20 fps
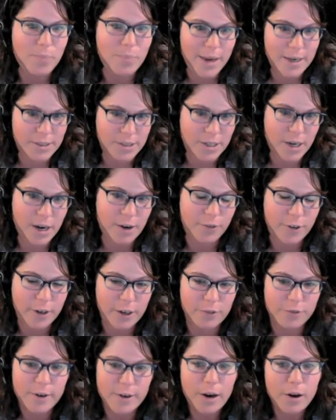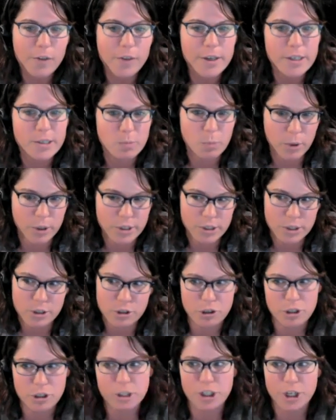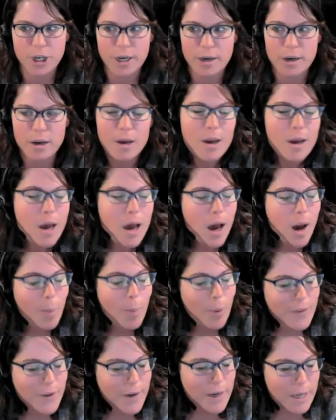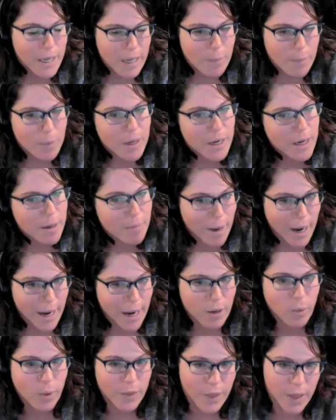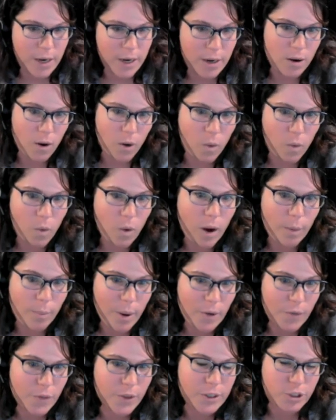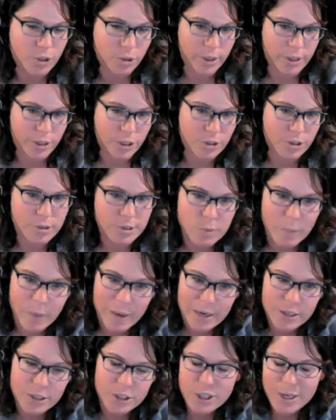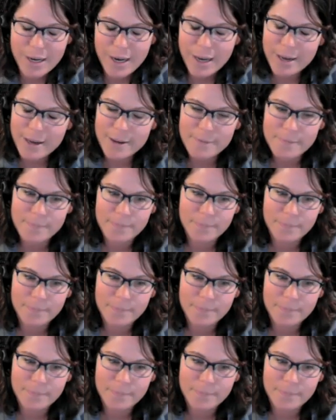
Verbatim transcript: based off of not only sports nutrition, but then keeping in mind what they know about the traditional Spanish diet.